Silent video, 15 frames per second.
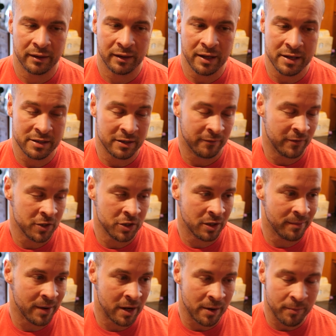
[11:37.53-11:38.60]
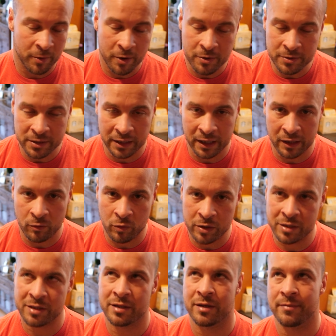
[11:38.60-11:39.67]
a sufficient amount of protein,
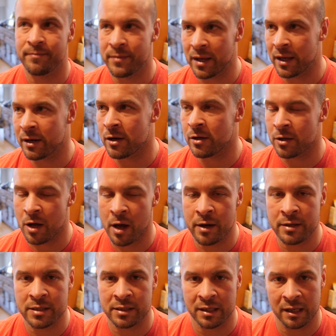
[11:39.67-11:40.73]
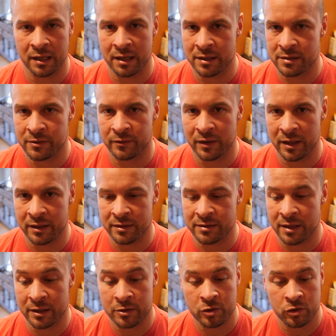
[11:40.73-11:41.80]
which in all honesty is
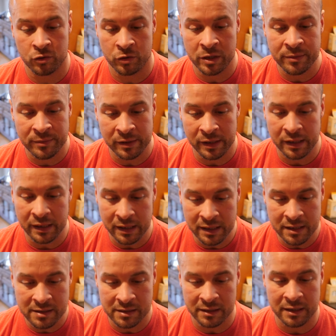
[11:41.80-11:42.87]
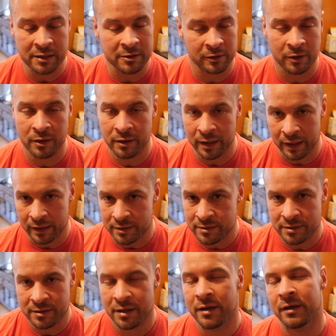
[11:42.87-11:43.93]
extremely easy as long
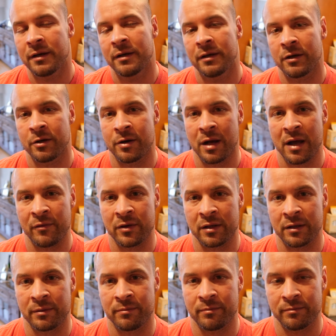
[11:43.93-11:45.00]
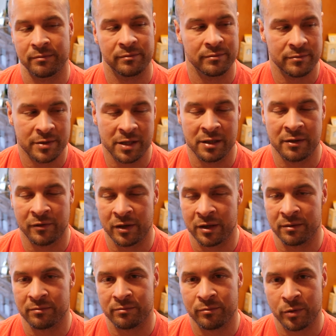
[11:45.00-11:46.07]
as you're having a
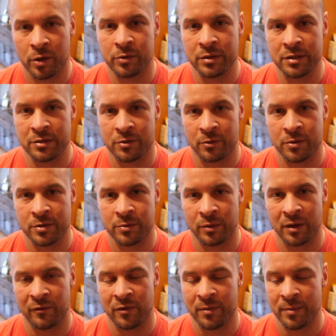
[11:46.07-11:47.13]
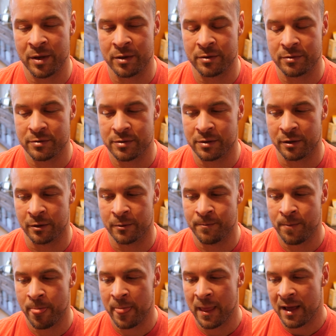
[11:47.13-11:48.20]
significant protein source with every meal. So
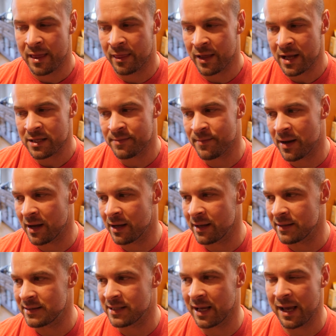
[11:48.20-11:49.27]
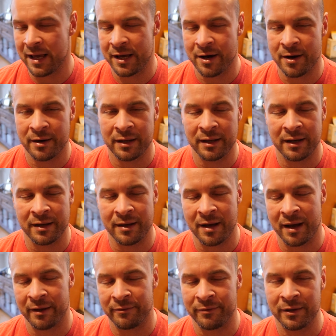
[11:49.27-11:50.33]
that's my take on it.
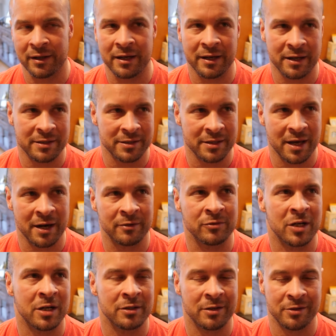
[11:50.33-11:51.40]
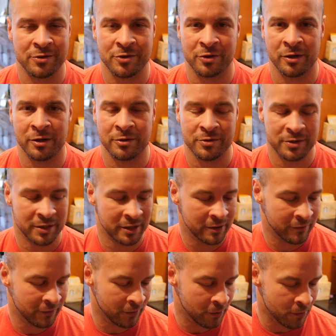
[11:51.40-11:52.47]
I feel like I just kind of talked in circles there
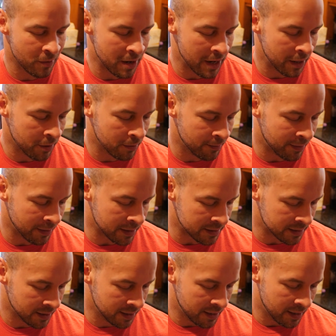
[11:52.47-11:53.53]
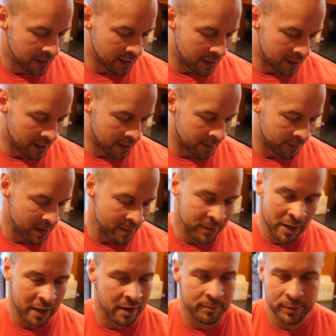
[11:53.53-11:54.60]
for a while, but I
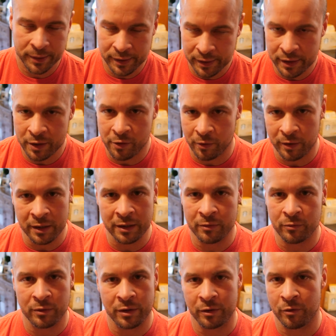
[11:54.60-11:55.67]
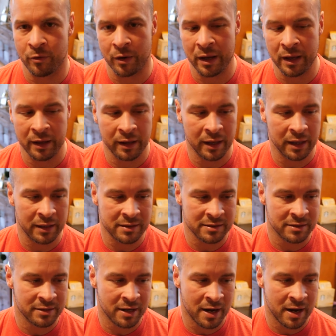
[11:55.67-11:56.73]
mean, I completely agree with Greg.
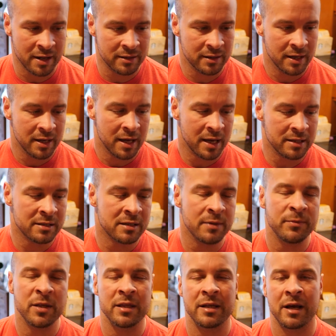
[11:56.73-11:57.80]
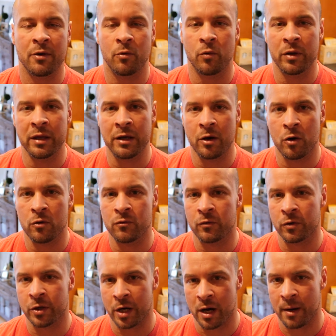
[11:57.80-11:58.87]
It's not, it's something that we
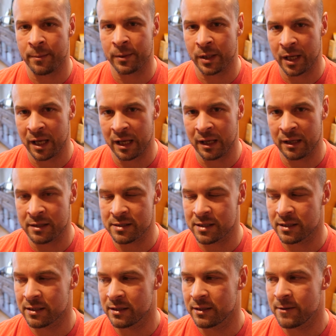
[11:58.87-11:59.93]
overcomplicate